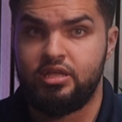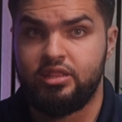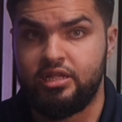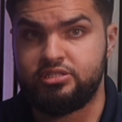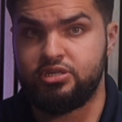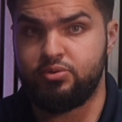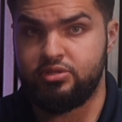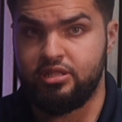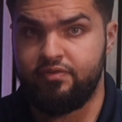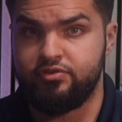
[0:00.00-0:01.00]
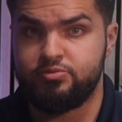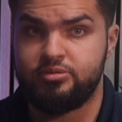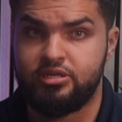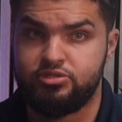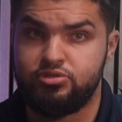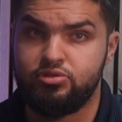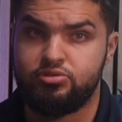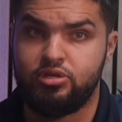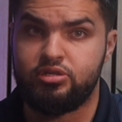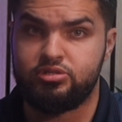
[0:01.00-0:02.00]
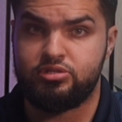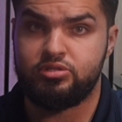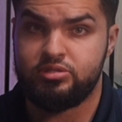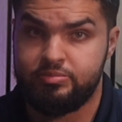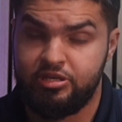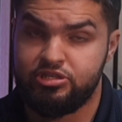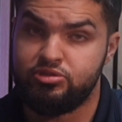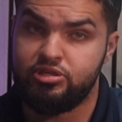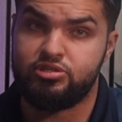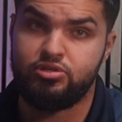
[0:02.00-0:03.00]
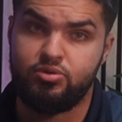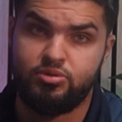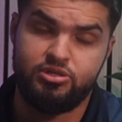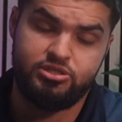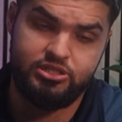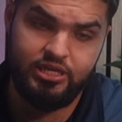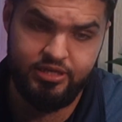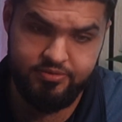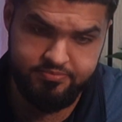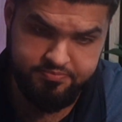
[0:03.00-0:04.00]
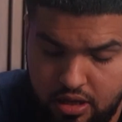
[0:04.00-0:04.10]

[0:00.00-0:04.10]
Let's start with the levels because you need to know where you're standing.